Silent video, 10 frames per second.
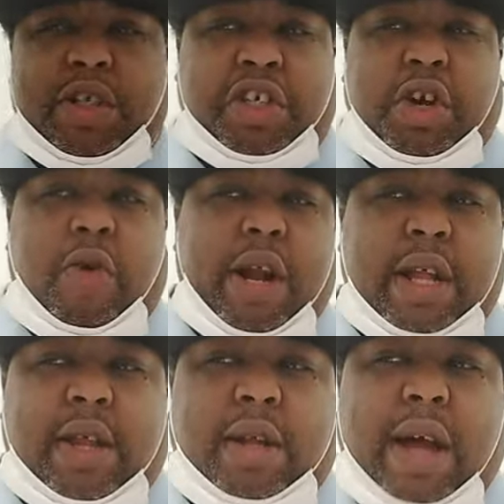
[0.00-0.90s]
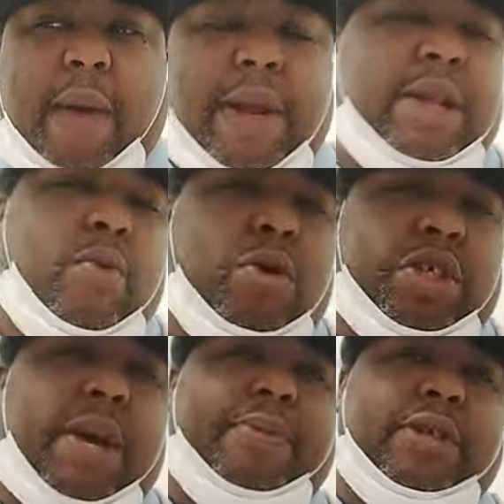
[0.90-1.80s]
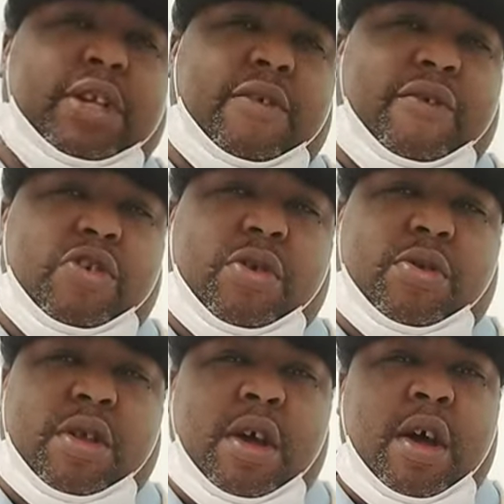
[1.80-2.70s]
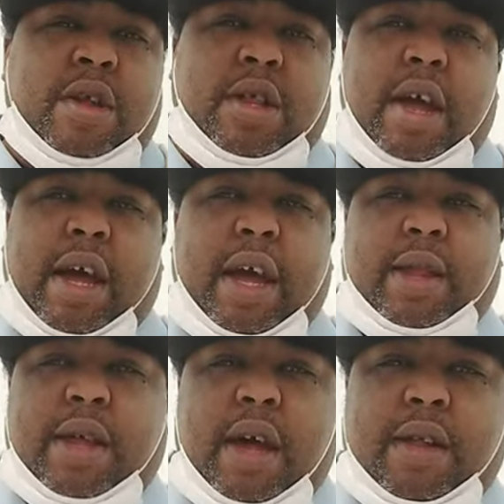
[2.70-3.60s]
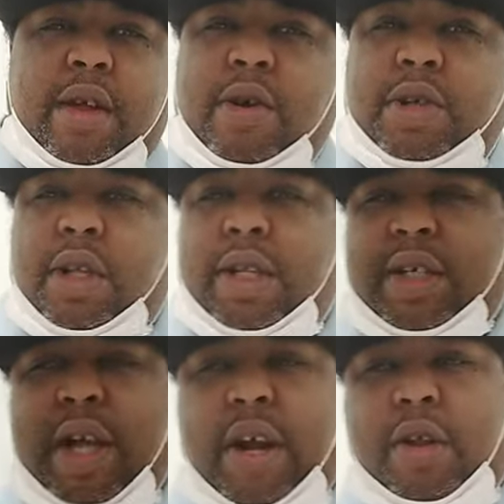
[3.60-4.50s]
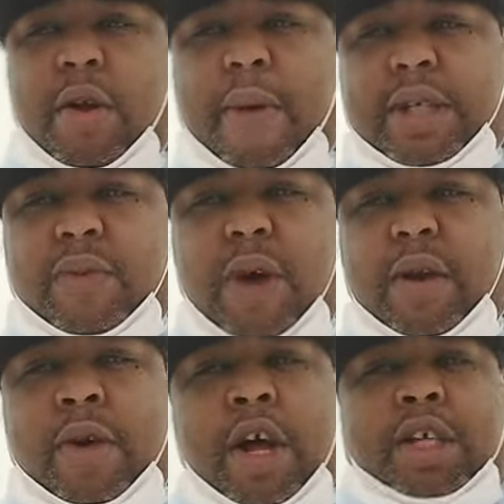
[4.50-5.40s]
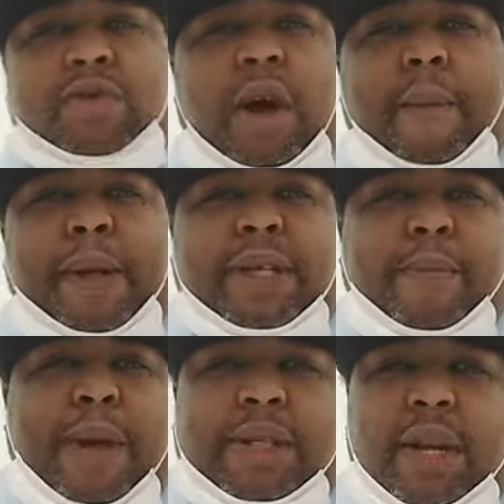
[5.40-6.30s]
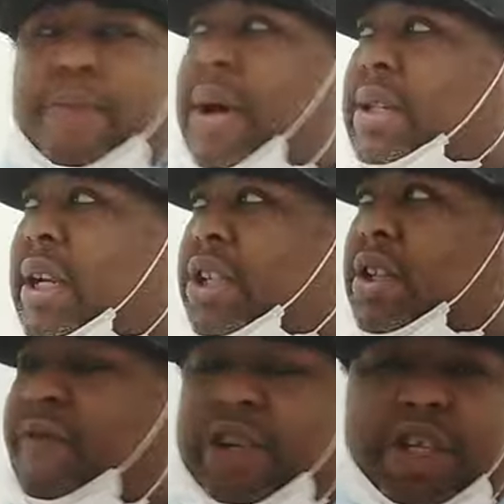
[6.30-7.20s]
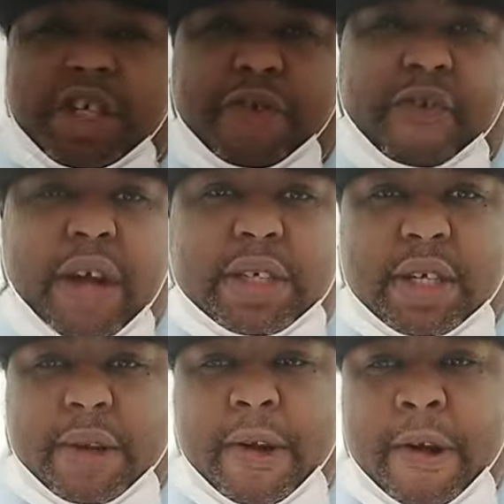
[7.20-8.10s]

And she's going there and d- dominate the world champions of the divisions. So y'all can't say you know this that and the third about Serrano. Serrano beats the best of the best in each division that she fights in.